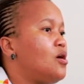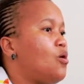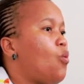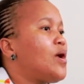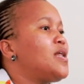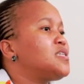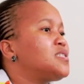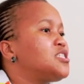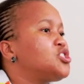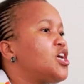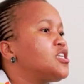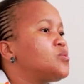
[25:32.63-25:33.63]
what
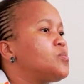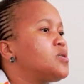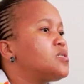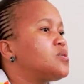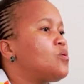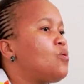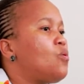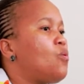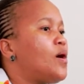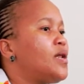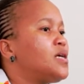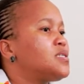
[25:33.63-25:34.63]

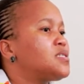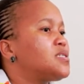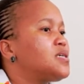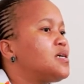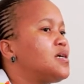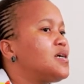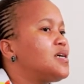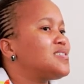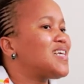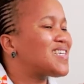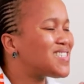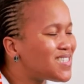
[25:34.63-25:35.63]
does
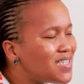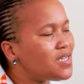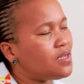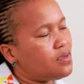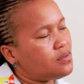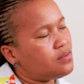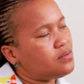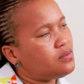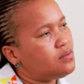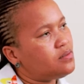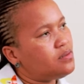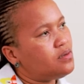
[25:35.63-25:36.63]
succeeding
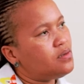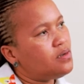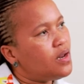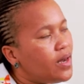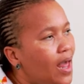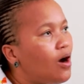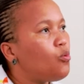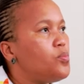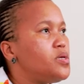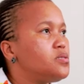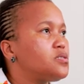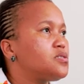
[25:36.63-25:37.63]
now
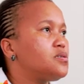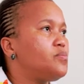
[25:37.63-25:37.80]
means?